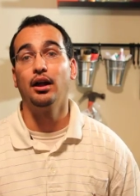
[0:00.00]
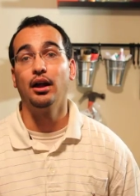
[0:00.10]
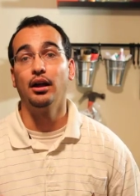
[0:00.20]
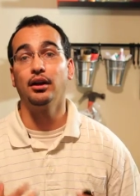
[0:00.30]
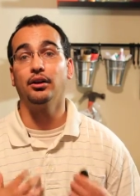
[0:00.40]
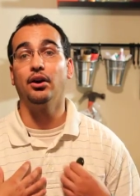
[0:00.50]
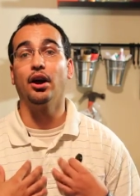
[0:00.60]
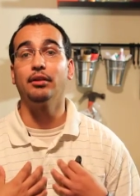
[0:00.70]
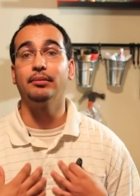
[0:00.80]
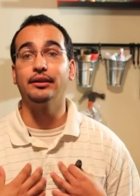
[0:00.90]
uh,
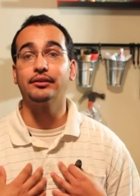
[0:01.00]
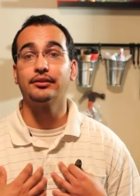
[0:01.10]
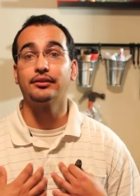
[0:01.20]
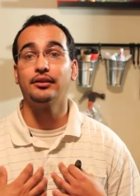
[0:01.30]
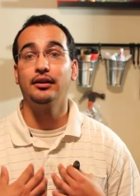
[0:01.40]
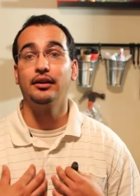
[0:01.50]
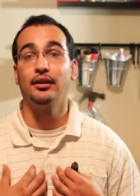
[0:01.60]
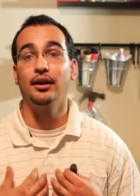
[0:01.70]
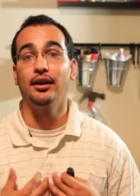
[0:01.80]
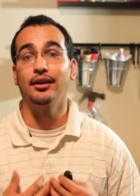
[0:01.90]
garments
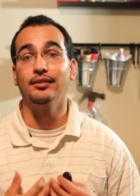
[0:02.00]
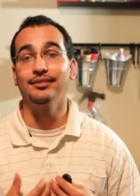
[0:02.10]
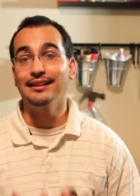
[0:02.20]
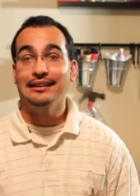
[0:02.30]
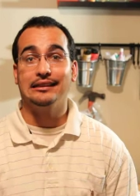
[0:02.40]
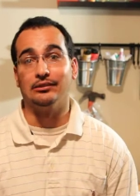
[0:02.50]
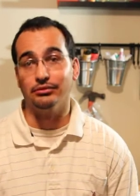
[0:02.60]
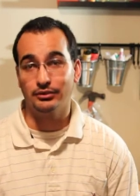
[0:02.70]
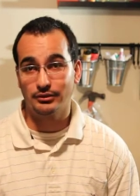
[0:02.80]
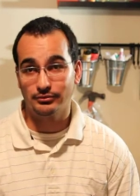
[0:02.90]
of
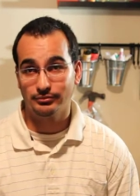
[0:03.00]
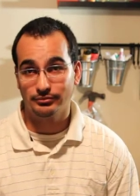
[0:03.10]
leaves.